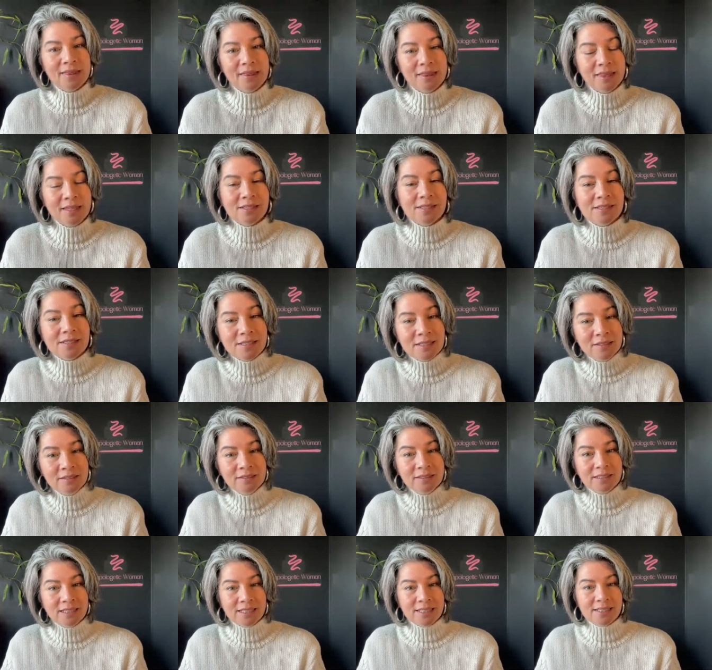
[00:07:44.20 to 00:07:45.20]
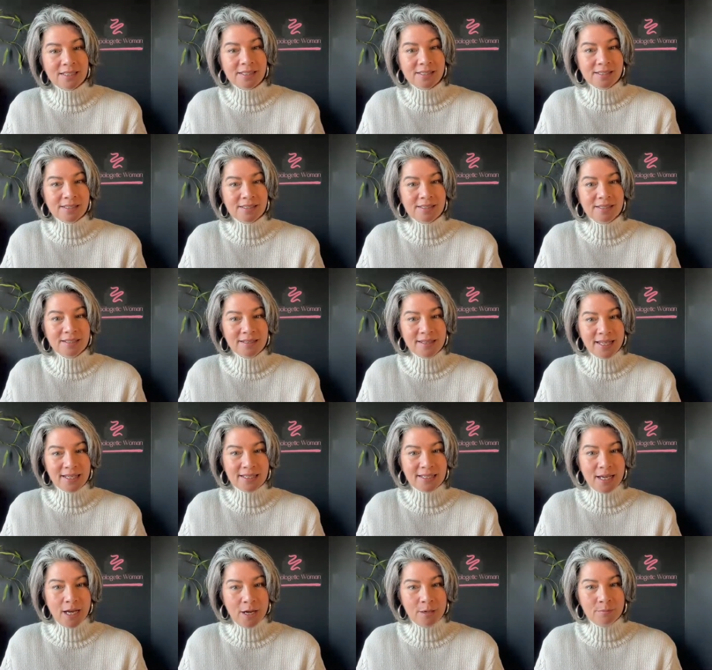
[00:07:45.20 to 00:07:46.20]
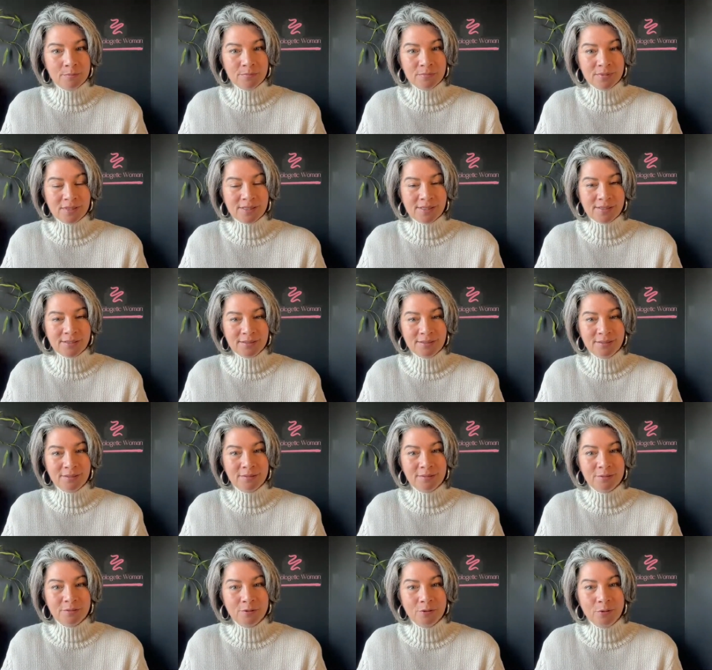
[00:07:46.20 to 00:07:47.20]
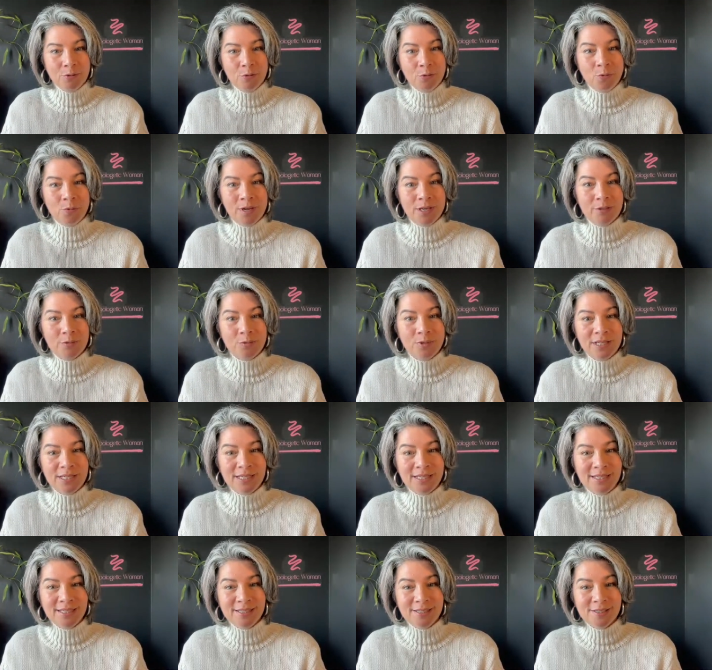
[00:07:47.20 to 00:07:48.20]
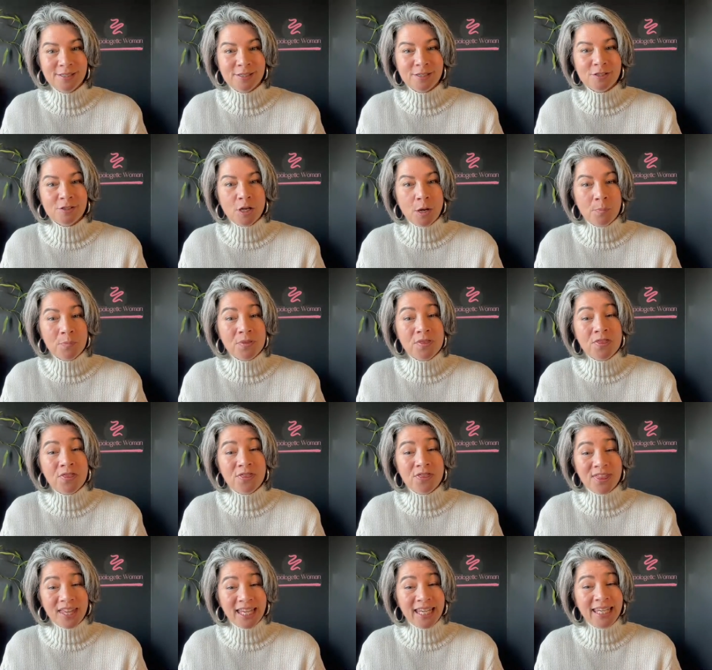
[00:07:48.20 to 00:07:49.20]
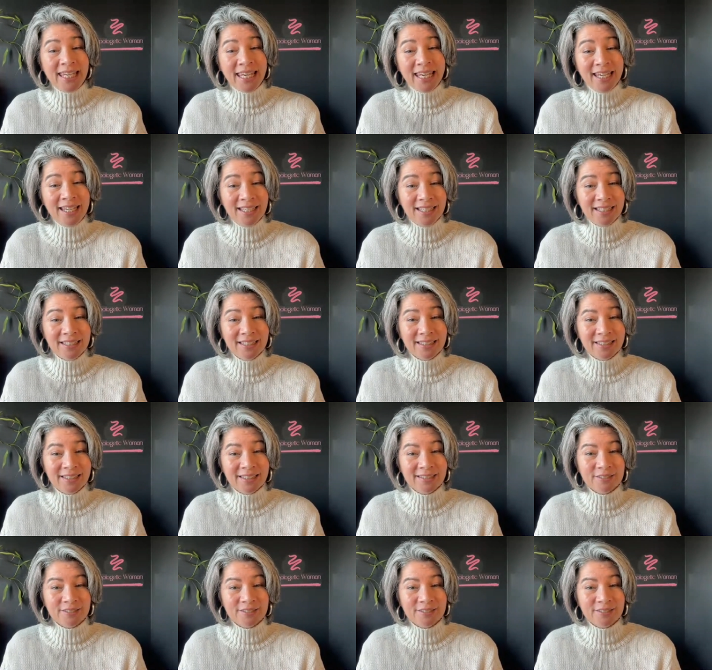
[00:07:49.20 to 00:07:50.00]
The stillness that comes when we stop thinking